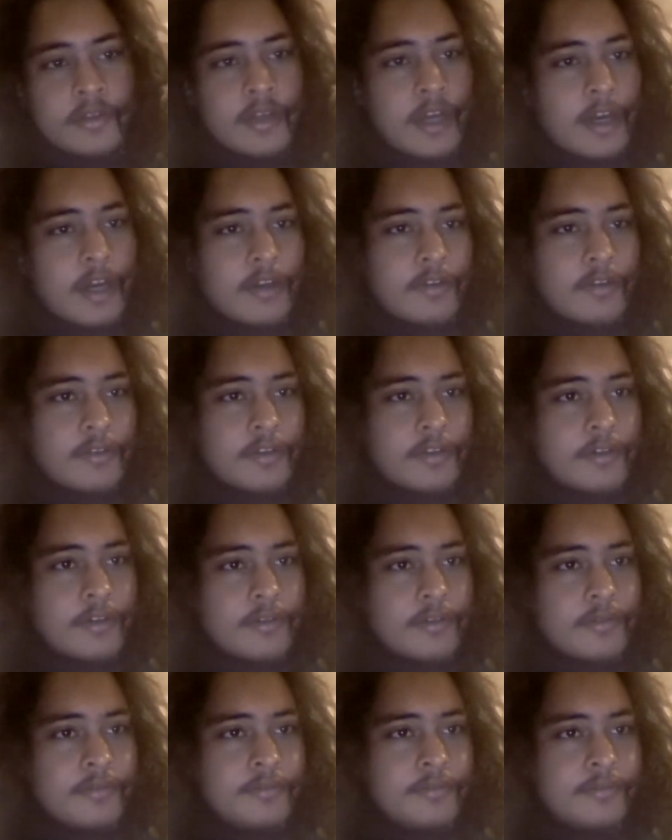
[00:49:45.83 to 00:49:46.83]
I don't
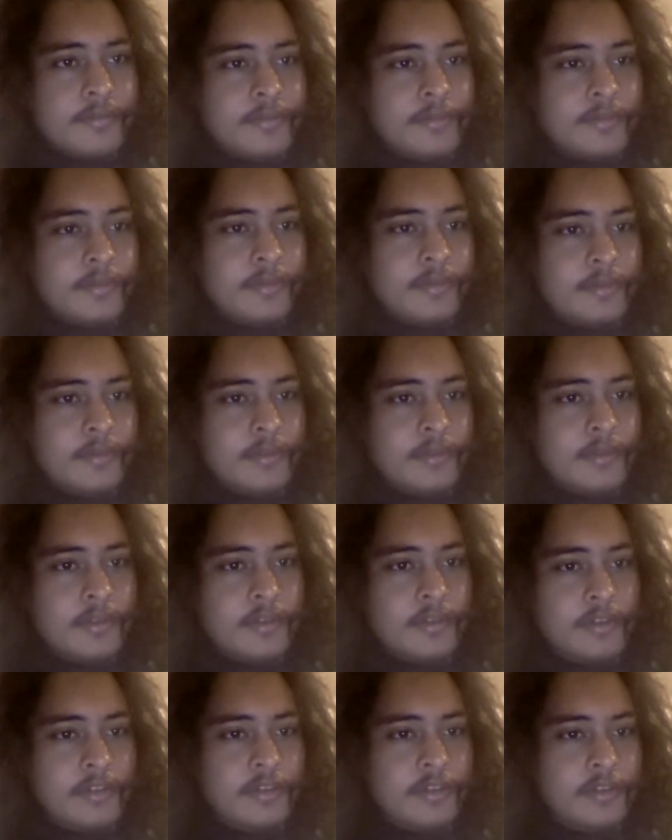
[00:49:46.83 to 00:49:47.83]
know.
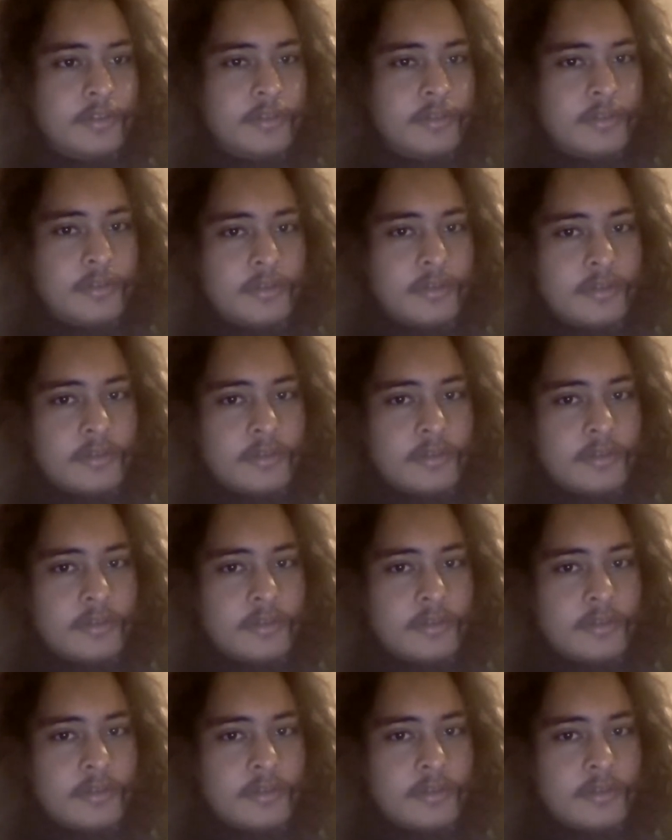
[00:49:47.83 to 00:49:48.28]
Just